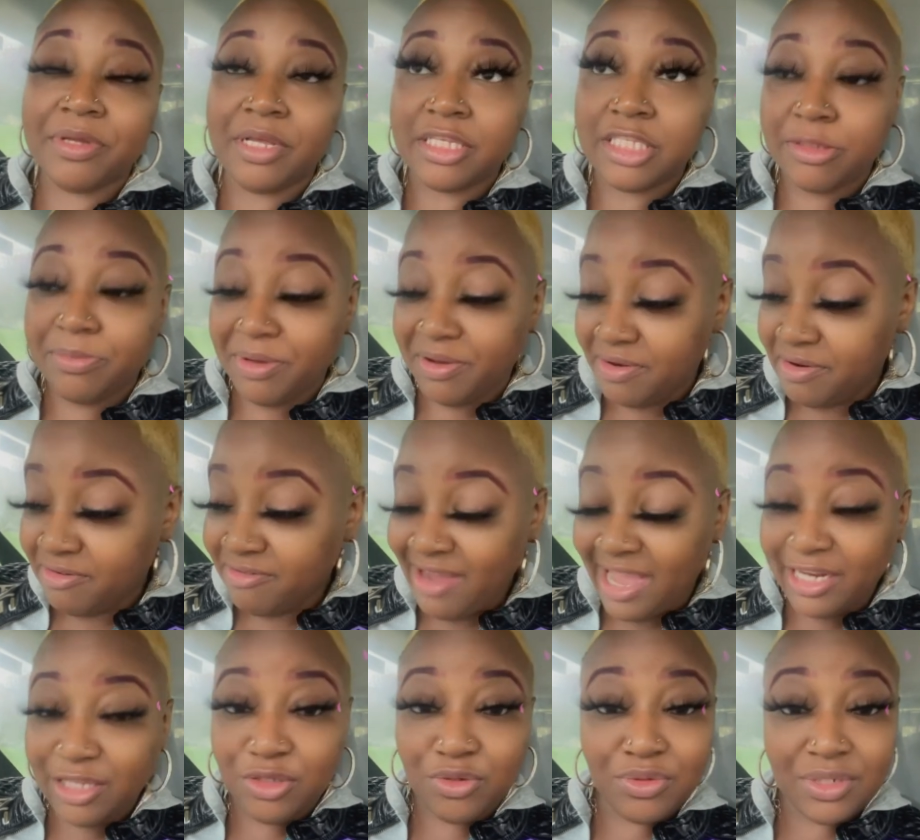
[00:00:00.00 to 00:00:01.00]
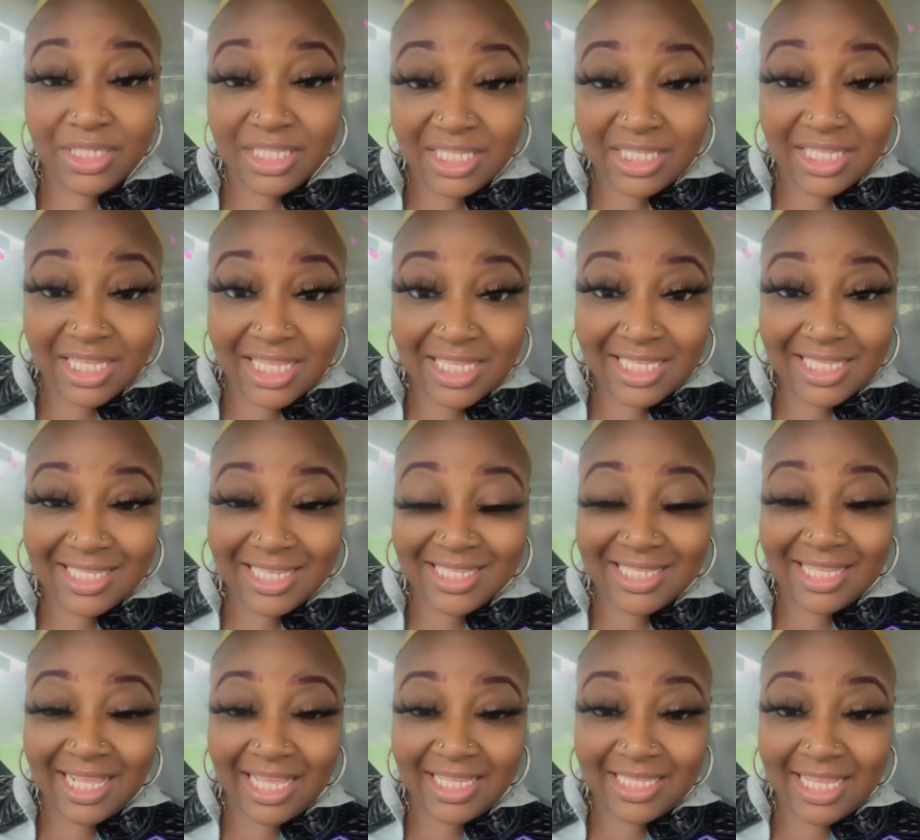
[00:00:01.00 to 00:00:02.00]
A spirit of gratitude is the seed to
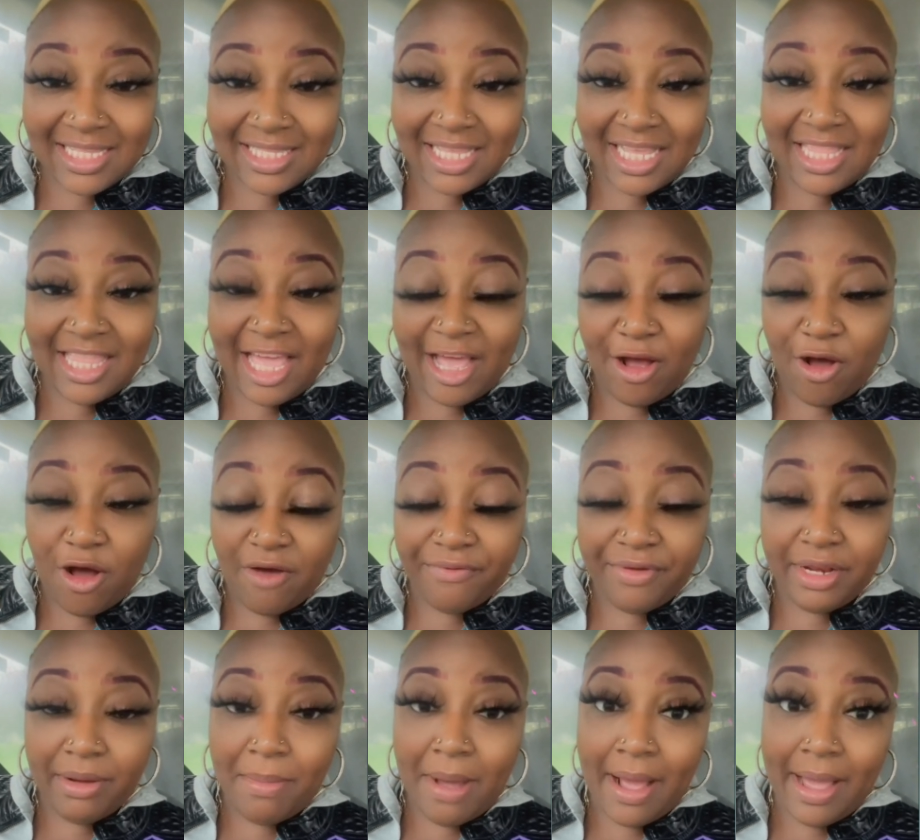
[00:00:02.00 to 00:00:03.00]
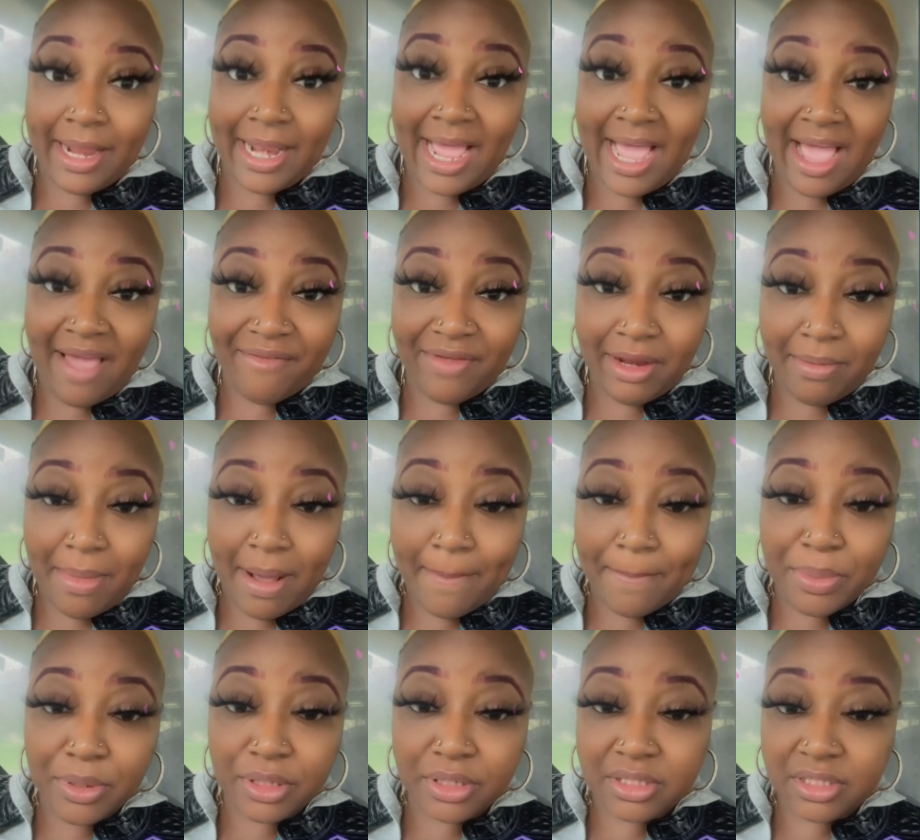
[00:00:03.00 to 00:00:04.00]
success. I say that often and I have it in my
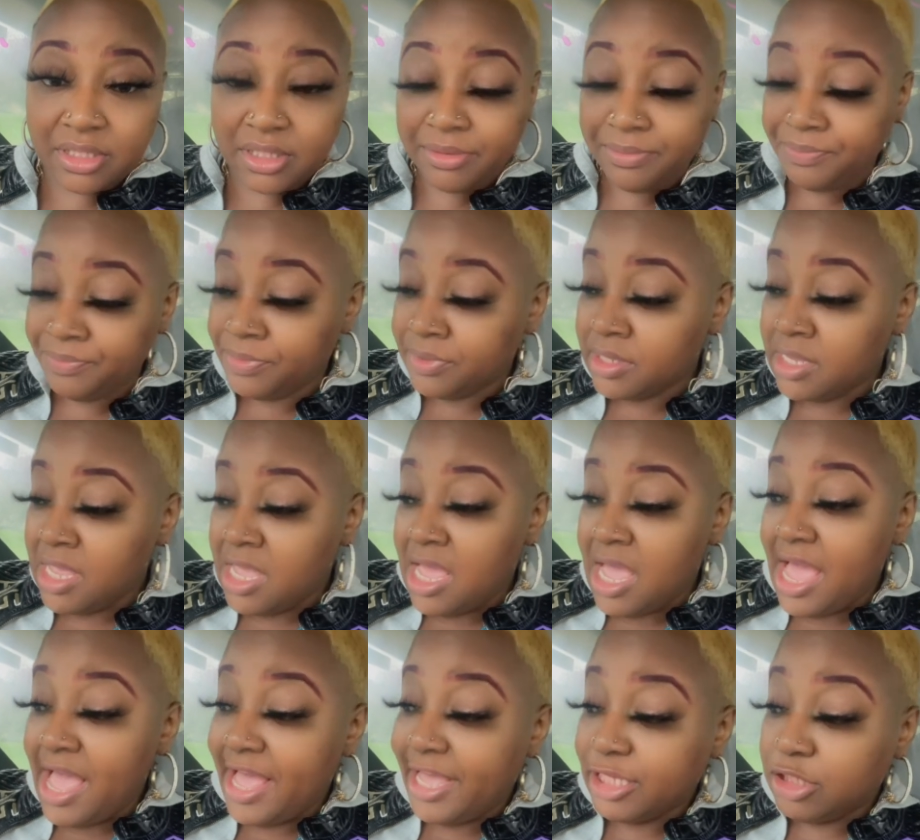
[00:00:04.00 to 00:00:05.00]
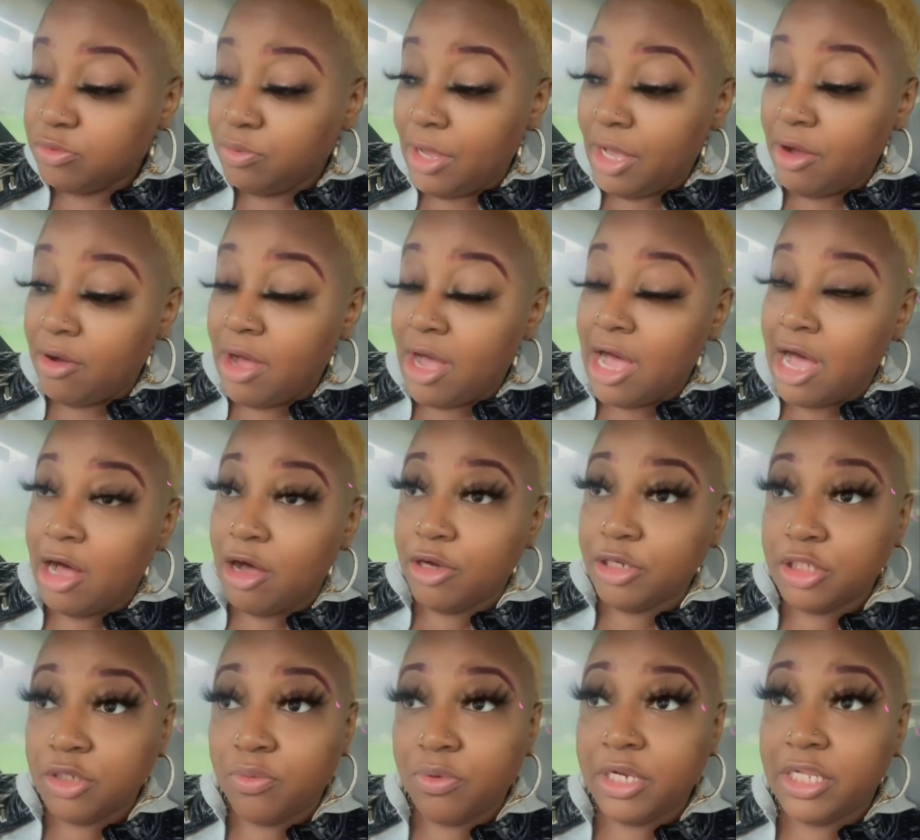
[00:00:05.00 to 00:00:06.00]
books as well. I
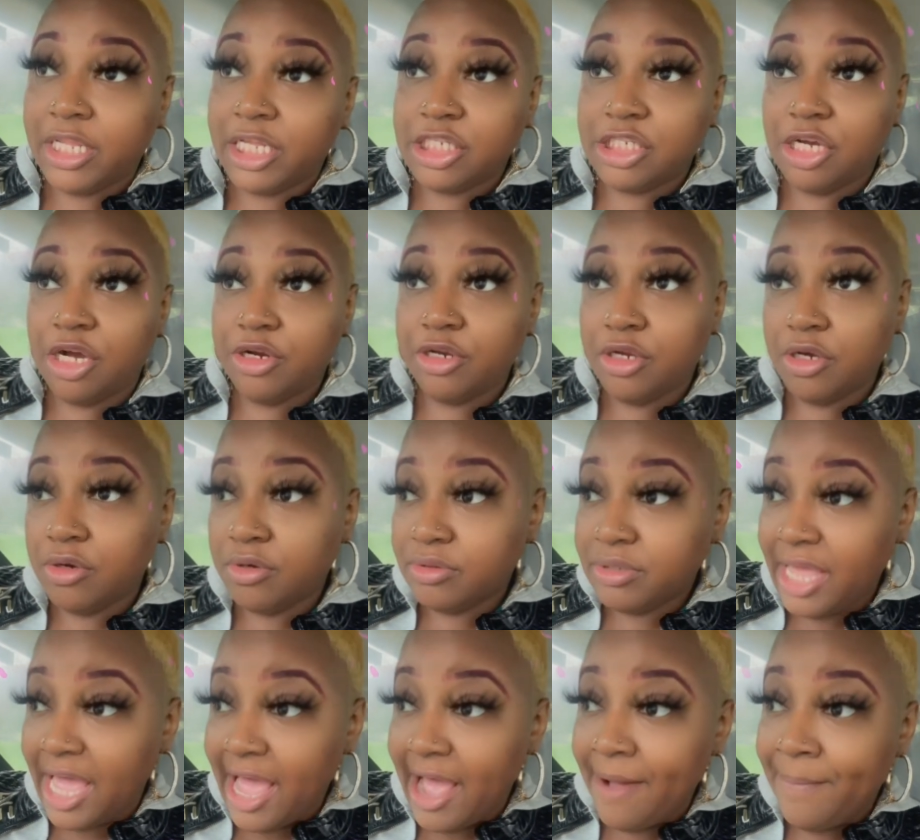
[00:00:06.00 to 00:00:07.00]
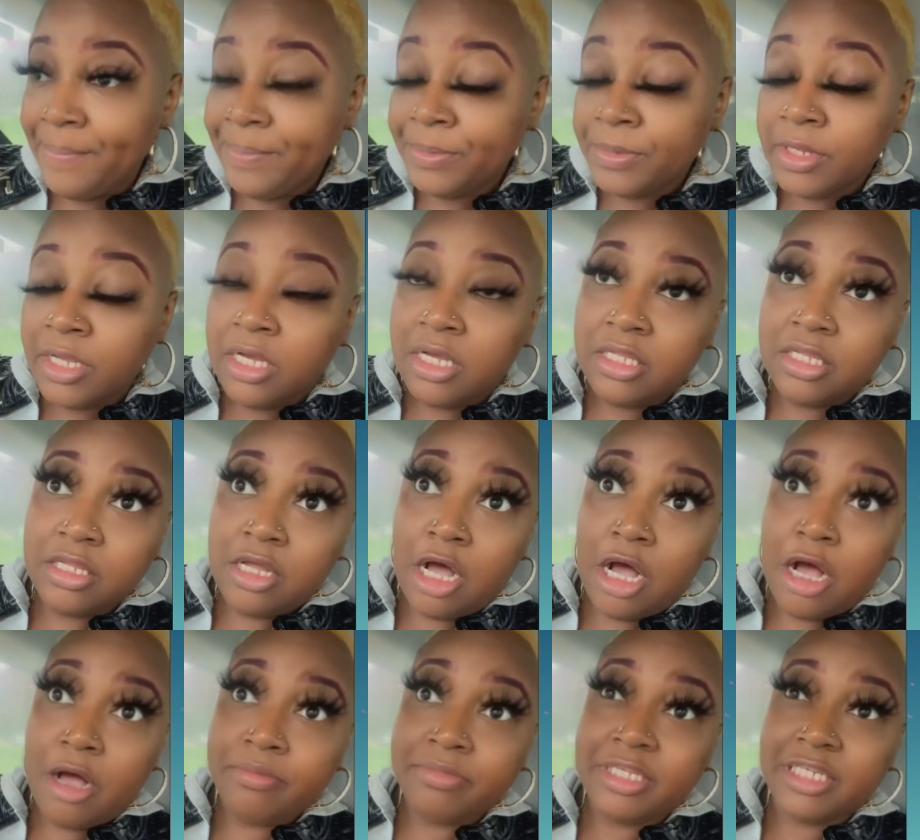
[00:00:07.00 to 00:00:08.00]
also want to let y'all know that
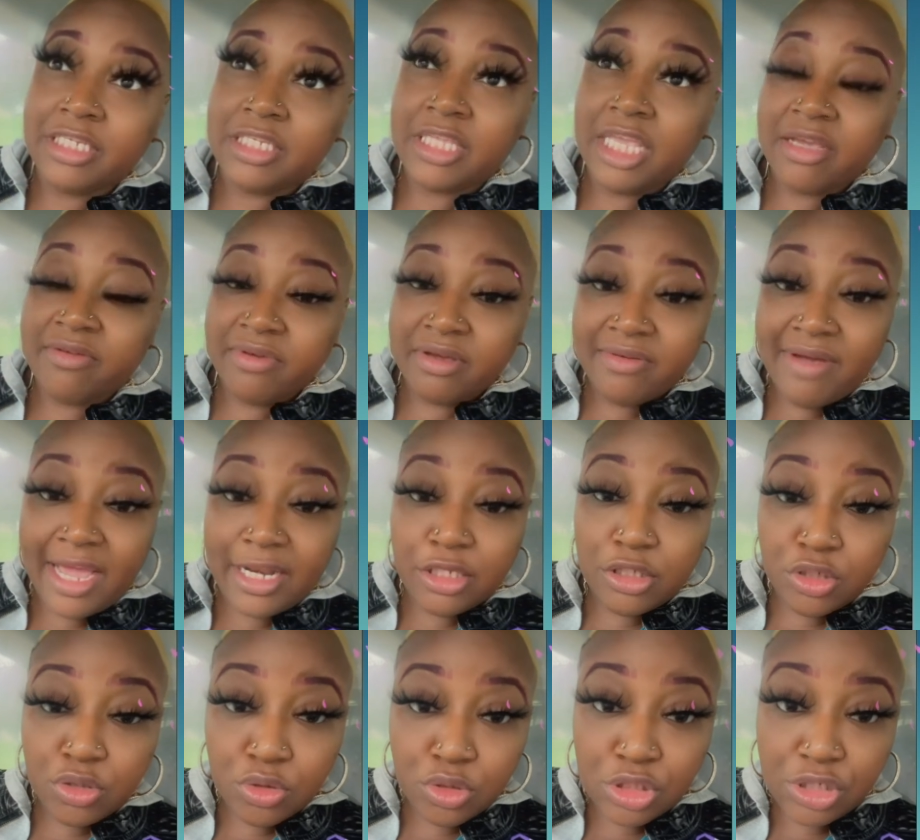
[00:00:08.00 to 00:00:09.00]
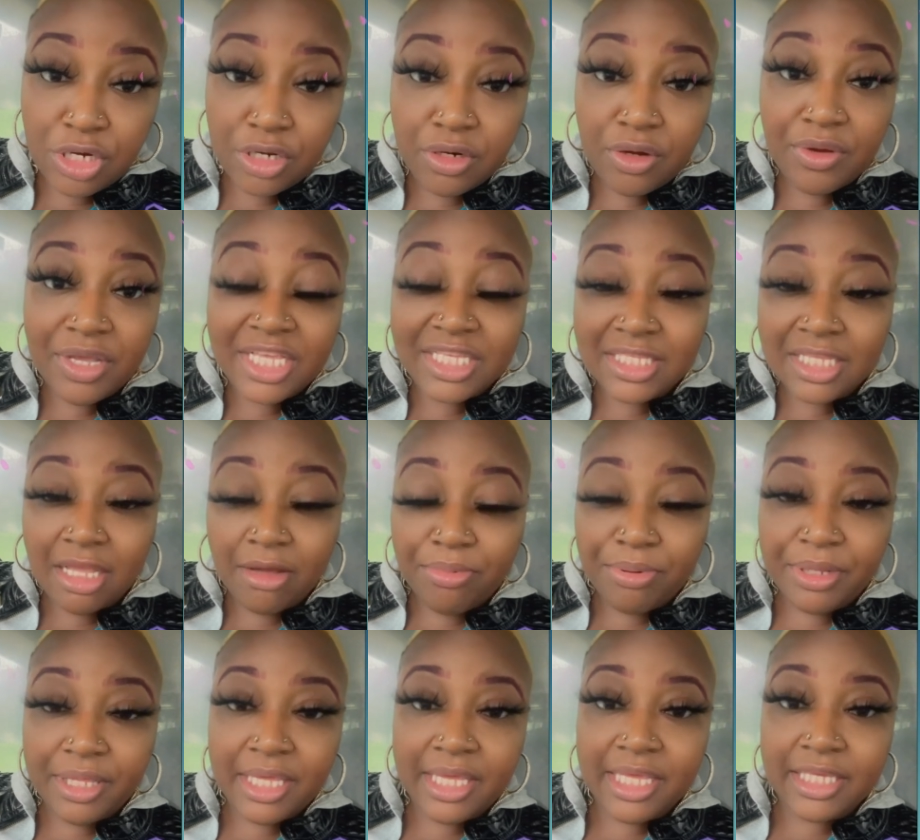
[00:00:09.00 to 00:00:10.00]
the Sacred Gratitude Journal is
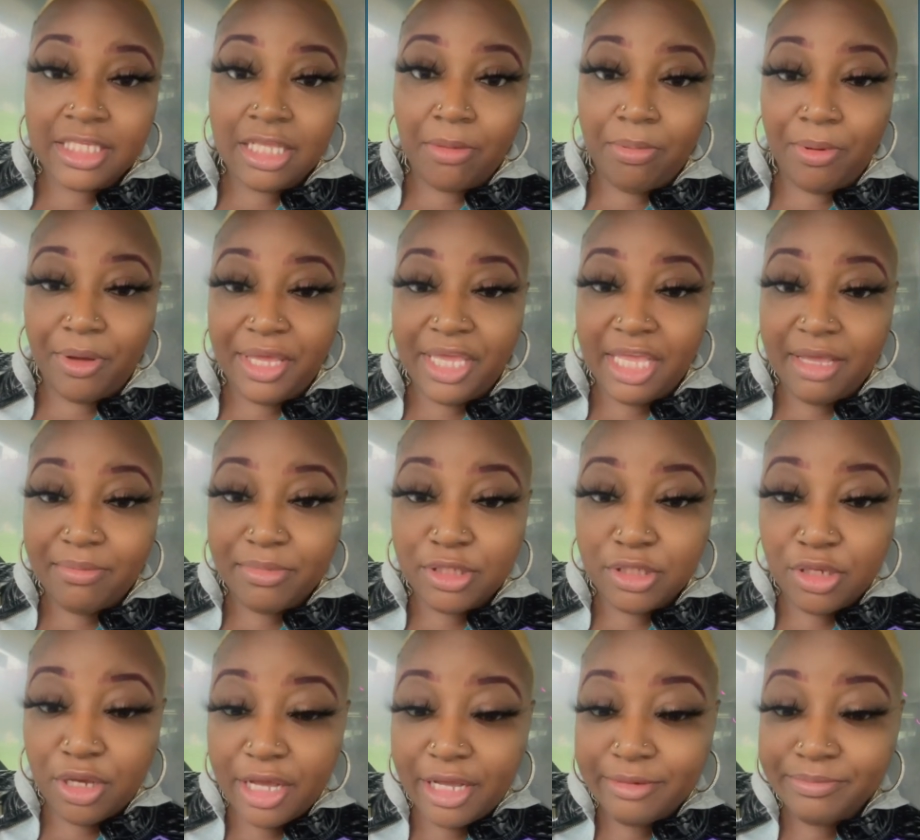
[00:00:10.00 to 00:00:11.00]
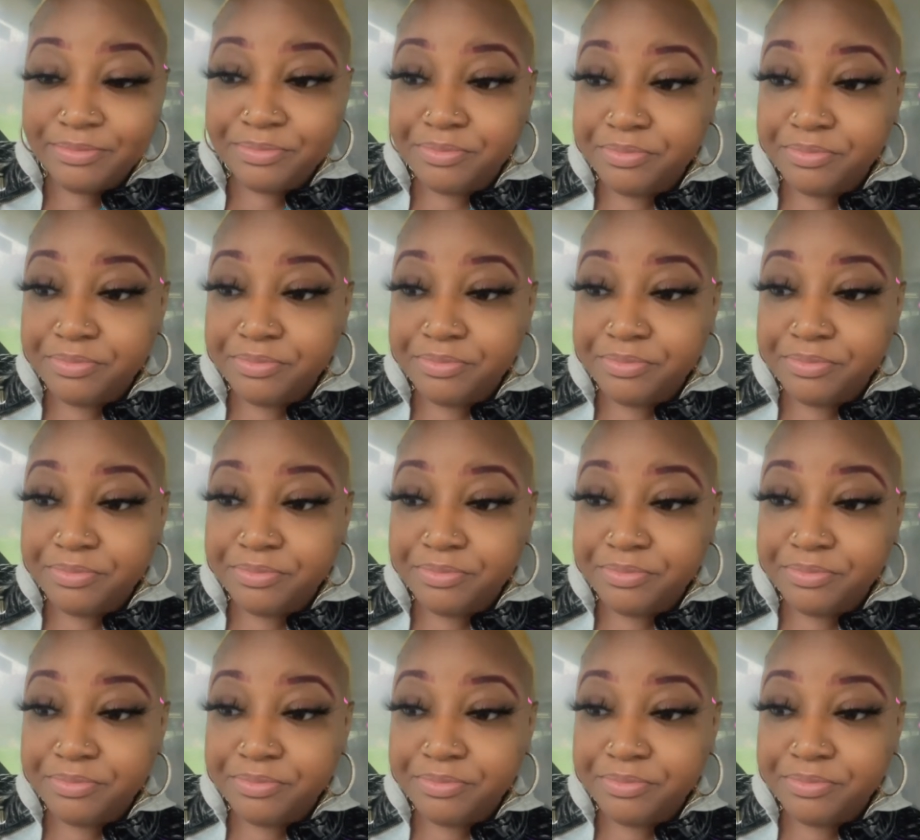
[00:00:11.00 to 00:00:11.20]
complete. It's up on Amazon.